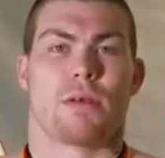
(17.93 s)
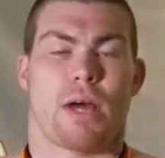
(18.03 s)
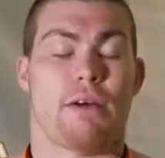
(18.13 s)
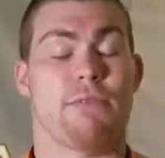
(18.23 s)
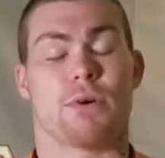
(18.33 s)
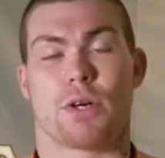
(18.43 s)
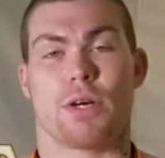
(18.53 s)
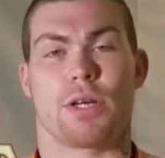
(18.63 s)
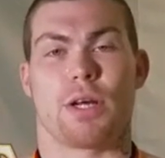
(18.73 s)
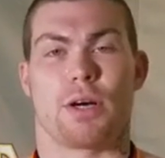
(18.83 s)
I feel
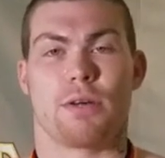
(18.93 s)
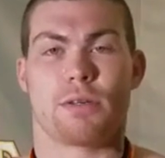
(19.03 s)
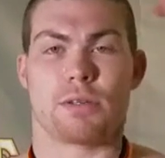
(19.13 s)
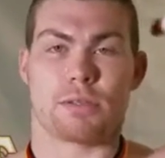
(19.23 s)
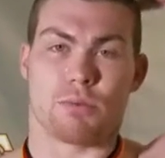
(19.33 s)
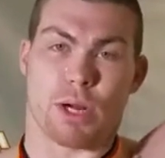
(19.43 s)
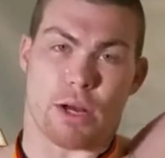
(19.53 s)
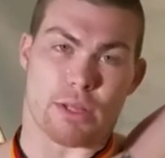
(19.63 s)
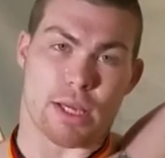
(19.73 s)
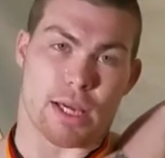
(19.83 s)
good, went
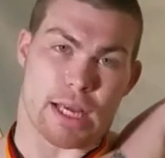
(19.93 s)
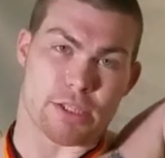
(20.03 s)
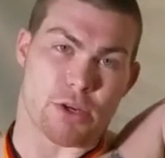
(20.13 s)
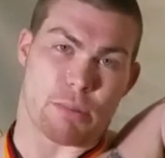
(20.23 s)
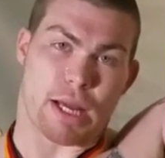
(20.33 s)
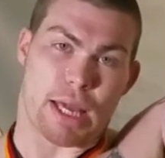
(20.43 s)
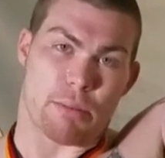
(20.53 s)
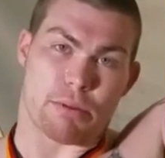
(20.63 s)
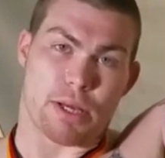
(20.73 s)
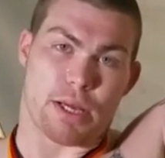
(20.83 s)
out there, executed my
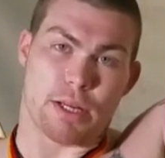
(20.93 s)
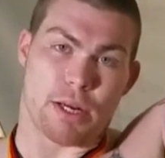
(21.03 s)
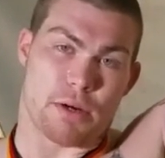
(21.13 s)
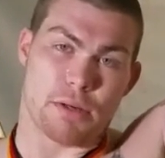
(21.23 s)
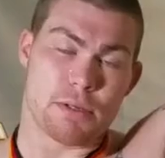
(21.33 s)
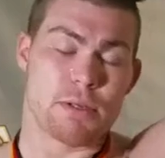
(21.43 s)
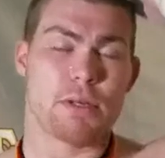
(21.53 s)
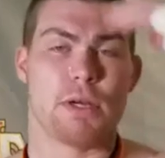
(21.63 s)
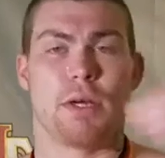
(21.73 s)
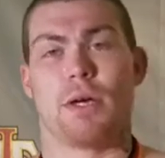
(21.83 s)
game plan,
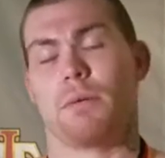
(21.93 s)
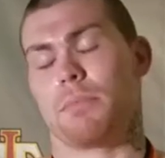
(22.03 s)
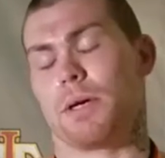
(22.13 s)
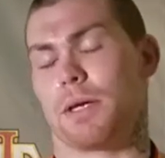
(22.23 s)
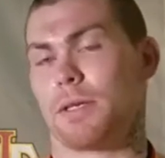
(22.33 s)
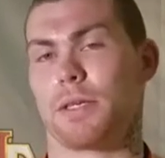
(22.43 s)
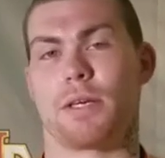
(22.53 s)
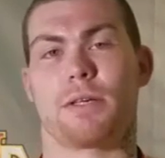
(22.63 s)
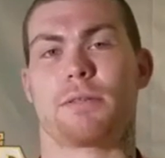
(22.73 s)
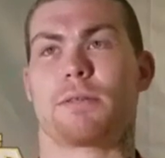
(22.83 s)

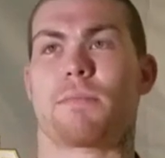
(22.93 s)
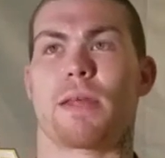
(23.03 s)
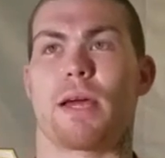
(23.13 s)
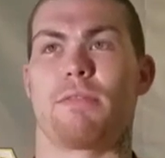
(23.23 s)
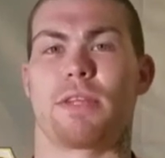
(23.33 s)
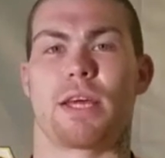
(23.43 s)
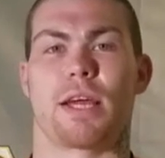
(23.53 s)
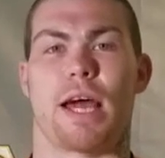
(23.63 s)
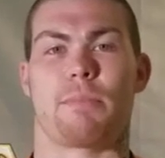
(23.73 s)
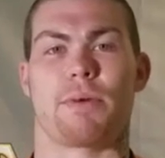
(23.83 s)
but, everything
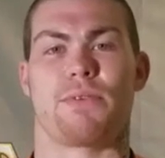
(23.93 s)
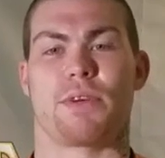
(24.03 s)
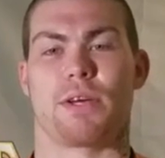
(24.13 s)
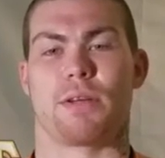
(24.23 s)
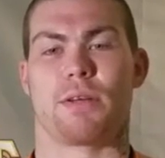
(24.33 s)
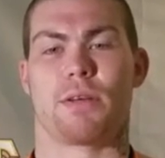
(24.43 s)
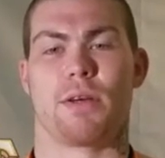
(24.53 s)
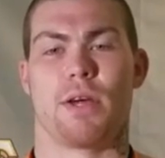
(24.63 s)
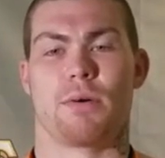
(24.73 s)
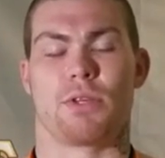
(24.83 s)
happens and
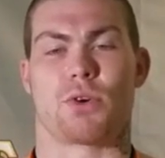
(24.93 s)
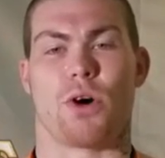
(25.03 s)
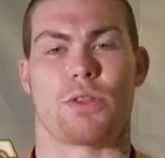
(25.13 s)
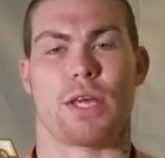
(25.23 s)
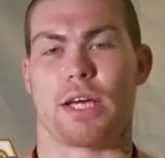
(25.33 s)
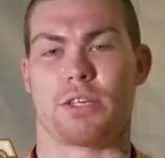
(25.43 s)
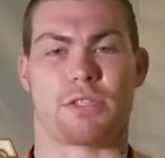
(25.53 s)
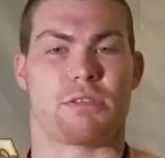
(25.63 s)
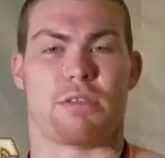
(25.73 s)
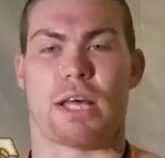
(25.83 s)
just go out there and
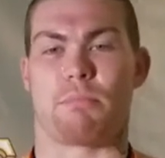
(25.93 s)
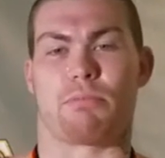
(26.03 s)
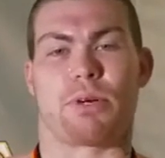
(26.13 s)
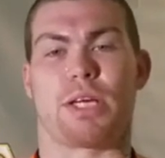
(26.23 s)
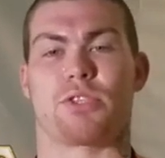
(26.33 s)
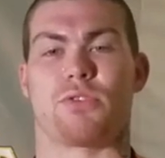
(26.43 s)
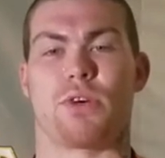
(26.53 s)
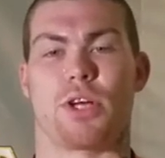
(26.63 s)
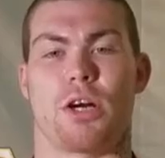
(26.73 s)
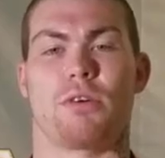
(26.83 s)
just let it breeze
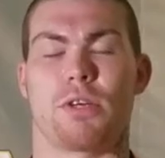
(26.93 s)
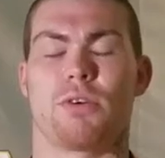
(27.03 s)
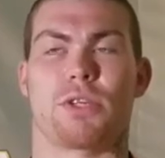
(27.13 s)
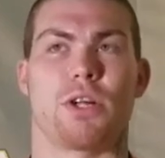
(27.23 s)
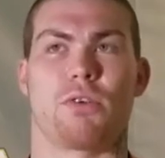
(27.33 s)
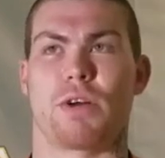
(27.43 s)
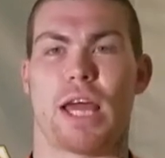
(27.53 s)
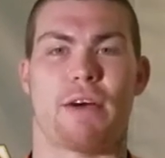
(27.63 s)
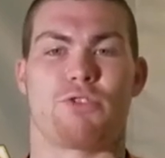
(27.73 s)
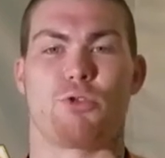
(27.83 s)
through, Usually don't really
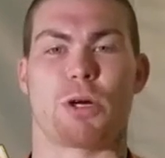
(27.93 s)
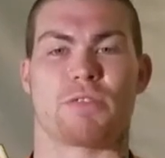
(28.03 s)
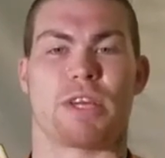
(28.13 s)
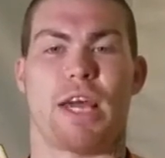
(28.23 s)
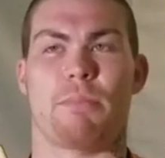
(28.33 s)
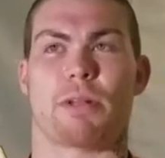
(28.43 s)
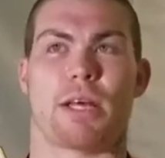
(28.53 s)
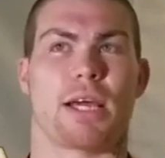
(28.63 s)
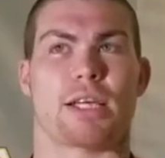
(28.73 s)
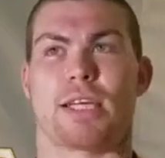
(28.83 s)
have too much of a game
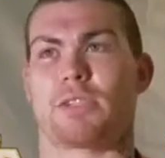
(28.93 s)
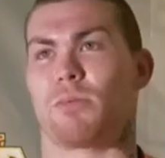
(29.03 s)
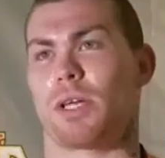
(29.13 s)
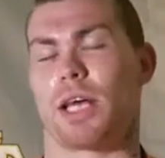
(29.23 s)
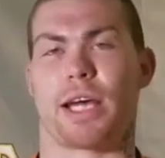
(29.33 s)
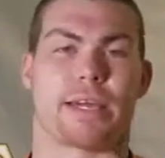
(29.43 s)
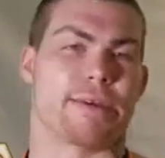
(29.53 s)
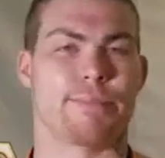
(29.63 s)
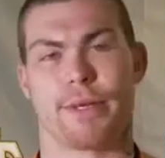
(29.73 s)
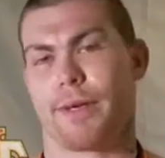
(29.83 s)
plan because that's when,
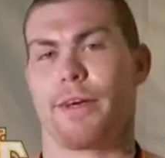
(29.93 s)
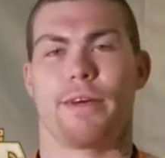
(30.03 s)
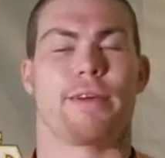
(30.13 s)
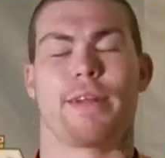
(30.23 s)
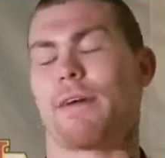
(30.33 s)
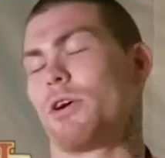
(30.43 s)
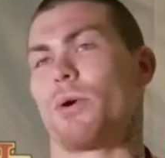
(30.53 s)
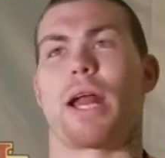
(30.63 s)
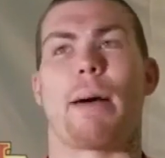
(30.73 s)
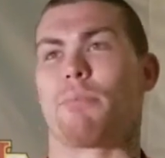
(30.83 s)
you never know
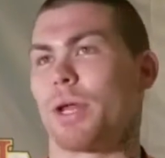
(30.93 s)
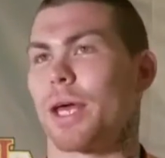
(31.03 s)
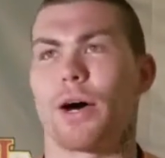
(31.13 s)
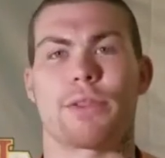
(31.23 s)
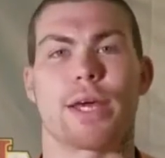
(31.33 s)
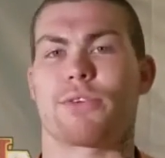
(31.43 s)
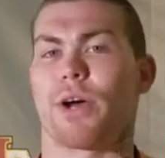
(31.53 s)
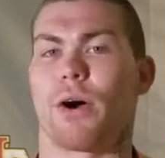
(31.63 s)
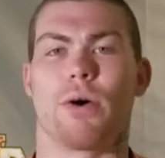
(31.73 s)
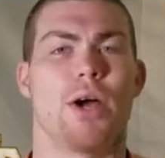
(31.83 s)
what's going to happen when you get out there.
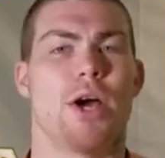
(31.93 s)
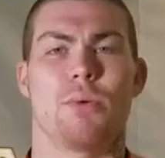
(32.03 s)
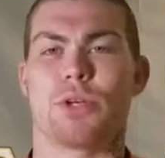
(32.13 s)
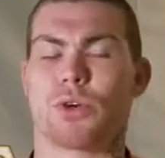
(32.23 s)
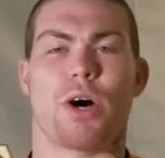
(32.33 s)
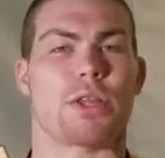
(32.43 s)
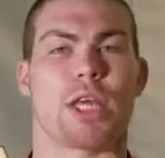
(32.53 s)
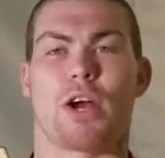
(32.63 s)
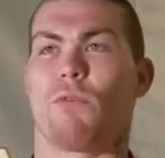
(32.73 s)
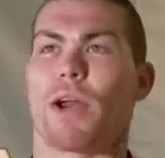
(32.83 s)
So we just go out
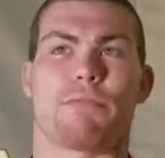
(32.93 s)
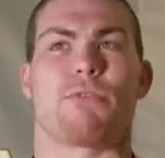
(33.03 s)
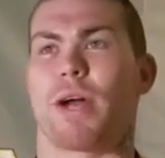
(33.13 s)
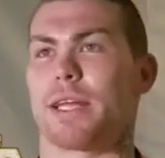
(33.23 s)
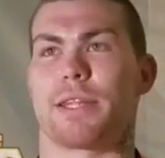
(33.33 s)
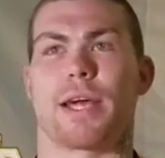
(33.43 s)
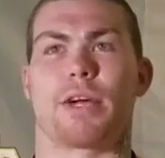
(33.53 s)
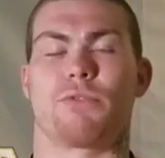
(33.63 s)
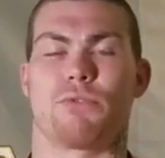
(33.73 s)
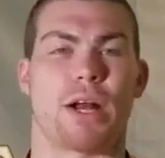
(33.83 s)
there ready for
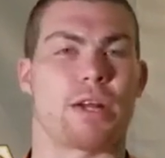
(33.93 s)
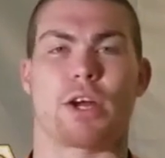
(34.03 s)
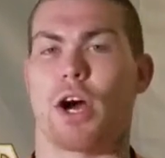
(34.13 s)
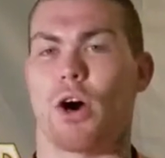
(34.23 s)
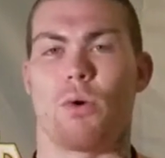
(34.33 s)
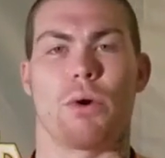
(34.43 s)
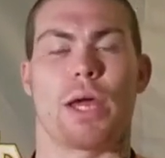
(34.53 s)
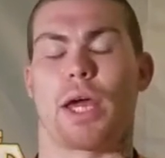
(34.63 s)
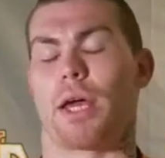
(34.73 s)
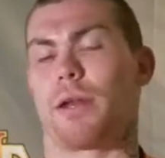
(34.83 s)
anything, ready to go,
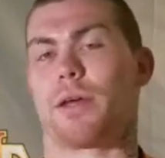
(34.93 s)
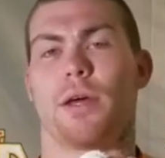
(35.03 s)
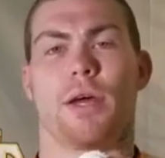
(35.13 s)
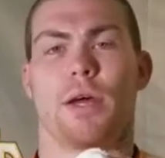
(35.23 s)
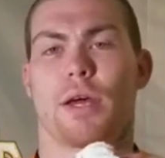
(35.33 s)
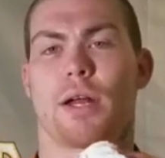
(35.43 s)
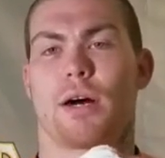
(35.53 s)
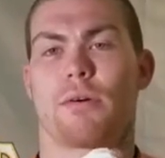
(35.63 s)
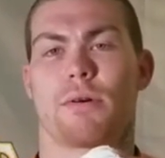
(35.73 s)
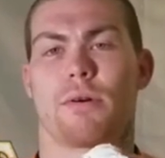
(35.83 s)
and,
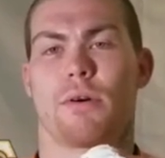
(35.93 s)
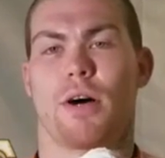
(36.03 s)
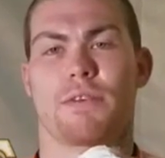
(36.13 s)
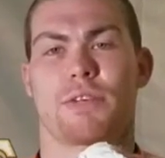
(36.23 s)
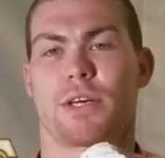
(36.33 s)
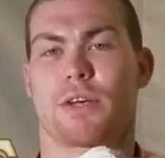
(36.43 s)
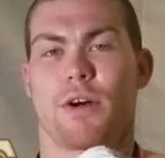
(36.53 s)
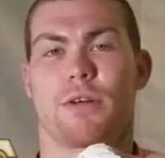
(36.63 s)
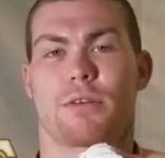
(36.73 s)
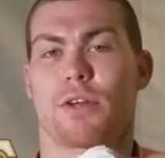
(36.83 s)
obviously
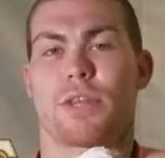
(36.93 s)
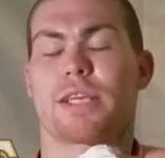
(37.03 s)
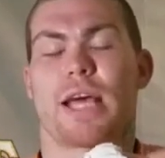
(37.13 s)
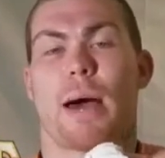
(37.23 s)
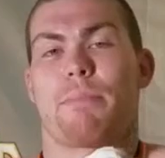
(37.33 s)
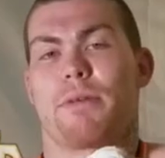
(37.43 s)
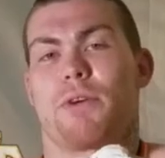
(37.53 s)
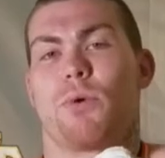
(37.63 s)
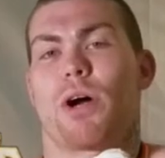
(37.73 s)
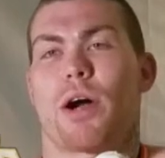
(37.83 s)
good things happen if
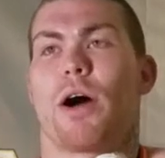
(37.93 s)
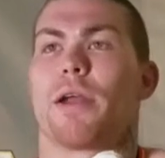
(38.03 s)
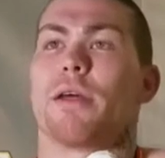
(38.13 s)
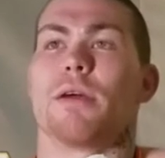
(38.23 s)
you work hard.